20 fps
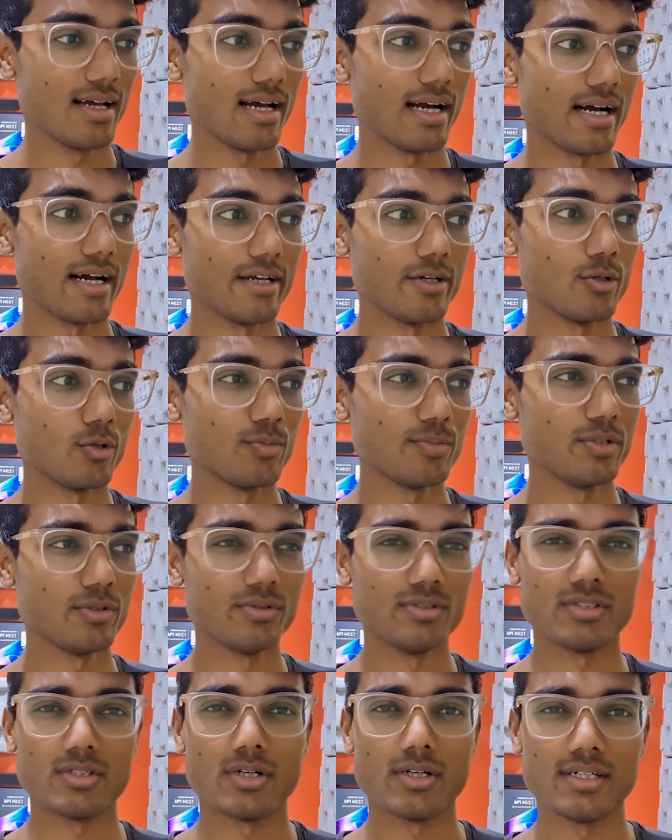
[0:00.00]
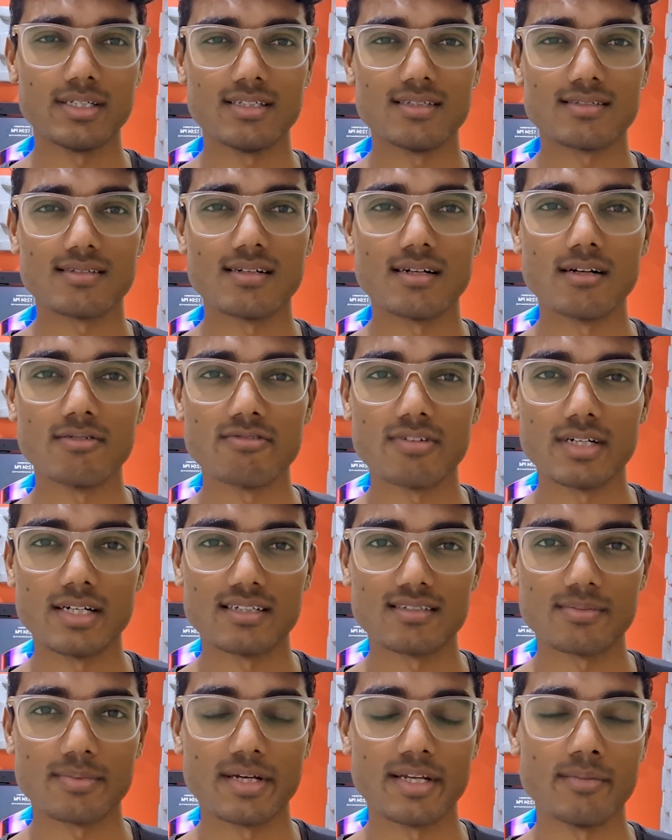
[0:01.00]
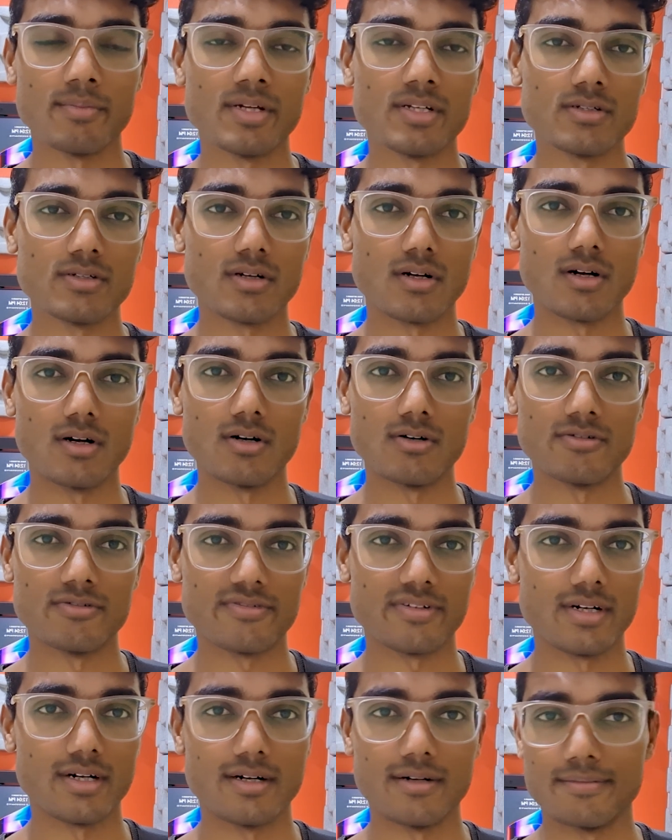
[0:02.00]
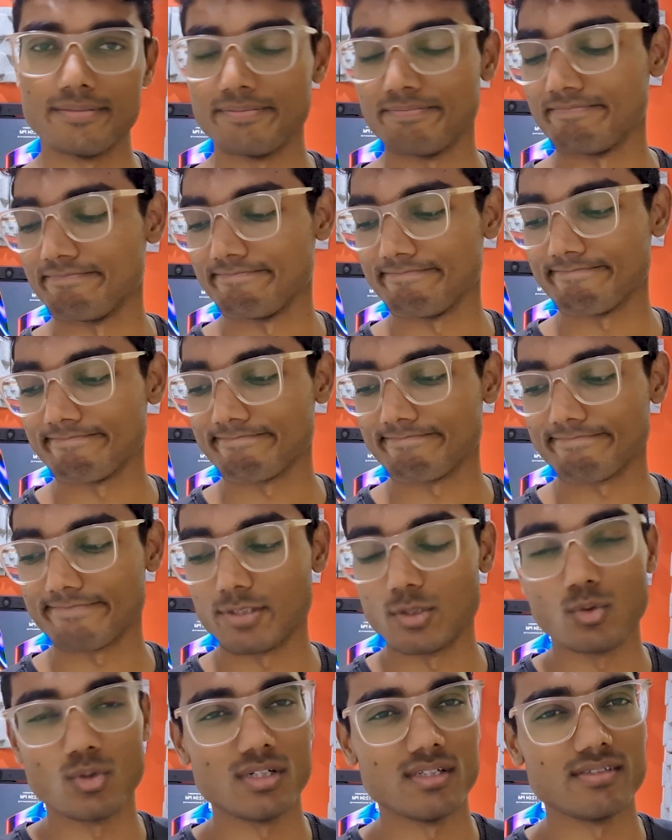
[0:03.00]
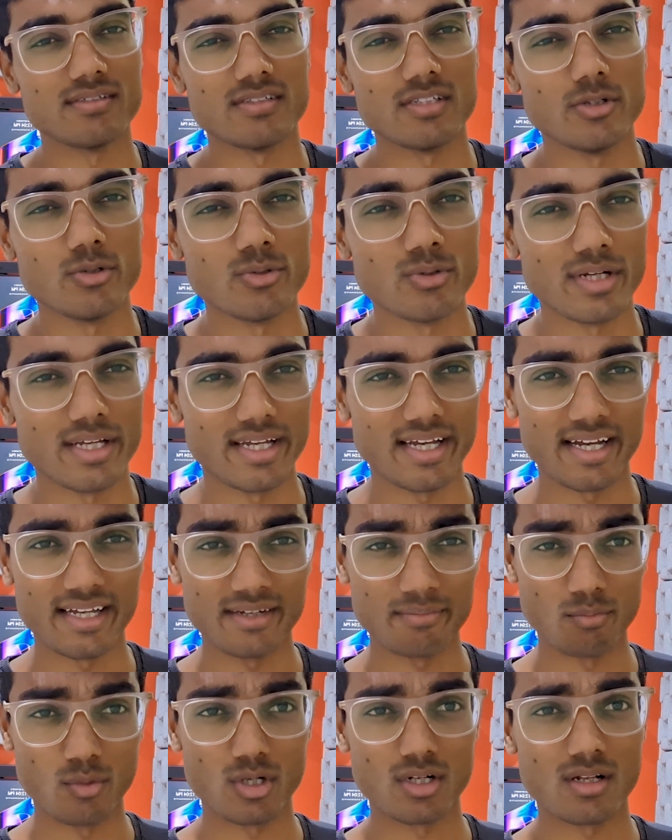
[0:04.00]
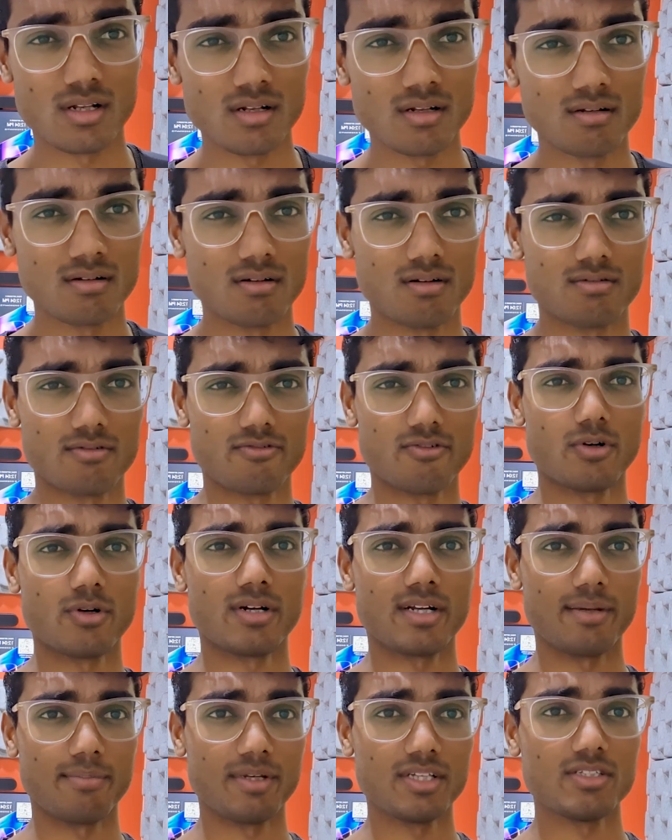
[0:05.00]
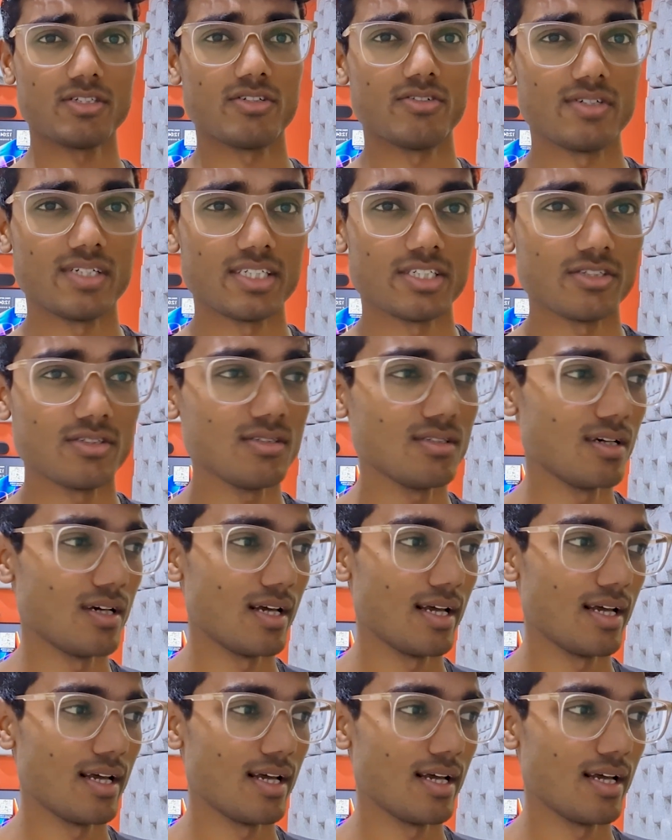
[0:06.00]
I hope you enjoyed this little fun experiment of um, Google's new AI model for image generation.